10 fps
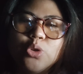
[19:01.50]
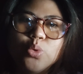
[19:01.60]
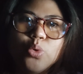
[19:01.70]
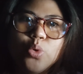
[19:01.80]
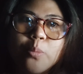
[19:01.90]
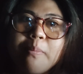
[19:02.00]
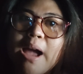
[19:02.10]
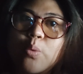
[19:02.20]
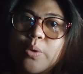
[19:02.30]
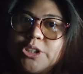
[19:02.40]
look
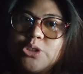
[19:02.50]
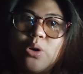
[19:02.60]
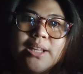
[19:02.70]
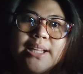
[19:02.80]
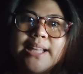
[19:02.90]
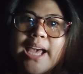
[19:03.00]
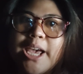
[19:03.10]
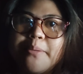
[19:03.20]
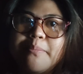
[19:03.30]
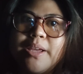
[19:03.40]
backwards all the
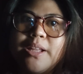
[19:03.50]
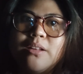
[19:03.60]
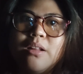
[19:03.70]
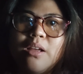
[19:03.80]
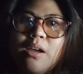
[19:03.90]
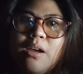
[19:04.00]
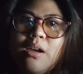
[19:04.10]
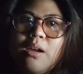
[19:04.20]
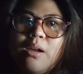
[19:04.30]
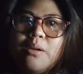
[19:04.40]
time and
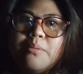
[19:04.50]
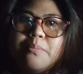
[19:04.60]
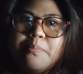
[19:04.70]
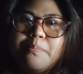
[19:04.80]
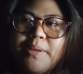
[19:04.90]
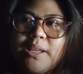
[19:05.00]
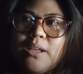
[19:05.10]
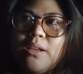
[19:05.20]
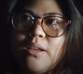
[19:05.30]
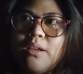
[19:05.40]

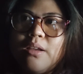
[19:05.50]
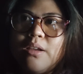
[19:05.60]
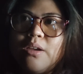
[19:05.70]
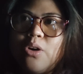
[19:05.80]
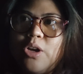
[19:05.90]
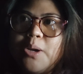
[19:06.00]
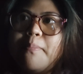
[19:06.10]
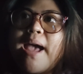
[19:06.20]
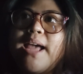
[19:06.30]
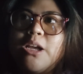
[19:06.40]
be on a
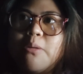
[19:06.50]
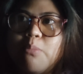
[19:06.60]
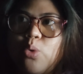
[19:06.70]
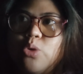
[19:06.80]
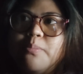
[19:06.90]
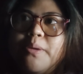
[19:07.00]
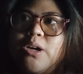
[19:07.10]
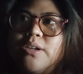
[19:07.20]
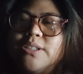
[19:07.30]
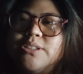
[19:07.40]
panic mode,
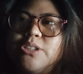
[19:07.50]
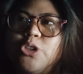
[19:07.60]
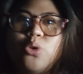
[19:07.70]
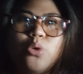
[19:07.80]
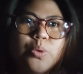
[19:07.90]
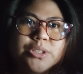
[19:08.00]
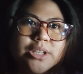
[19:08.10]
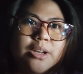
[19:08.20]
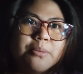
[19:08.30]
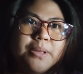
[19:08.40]
because you don't know what's
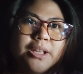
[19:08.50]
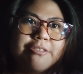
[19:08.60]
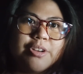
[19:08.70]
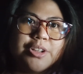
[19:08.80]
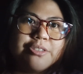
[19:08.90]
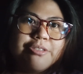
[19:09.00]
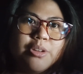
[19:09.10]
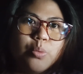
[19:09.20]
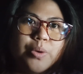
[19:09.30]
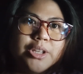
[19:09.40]
gonna be in front of
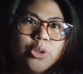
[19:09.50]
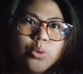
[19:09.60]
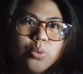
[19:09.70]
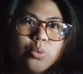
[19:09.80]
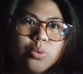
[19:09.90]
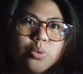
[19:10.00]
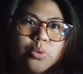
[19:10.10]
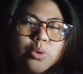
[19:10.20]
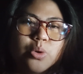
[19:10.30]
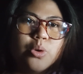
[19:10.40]
you when you
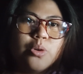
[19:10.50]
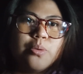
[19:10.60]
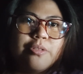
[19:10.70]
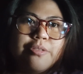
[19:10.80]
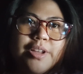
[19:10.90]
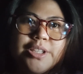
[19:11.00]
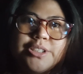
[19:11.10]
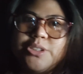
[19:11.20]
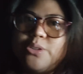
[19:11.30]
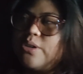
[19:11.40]

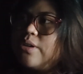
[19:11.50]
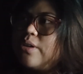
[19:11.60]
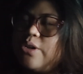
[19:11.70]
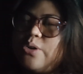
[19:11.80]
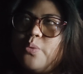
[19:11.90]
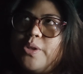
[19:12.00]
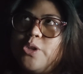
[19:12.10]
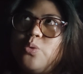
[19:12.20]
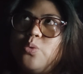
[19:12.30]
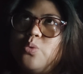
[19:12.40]
face your, you know, when
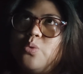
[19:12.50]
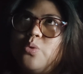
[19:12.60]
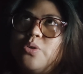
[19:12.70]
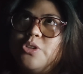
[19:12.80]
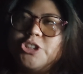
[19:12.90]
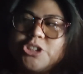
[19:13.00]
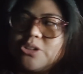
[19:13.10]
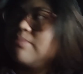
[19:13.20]
you just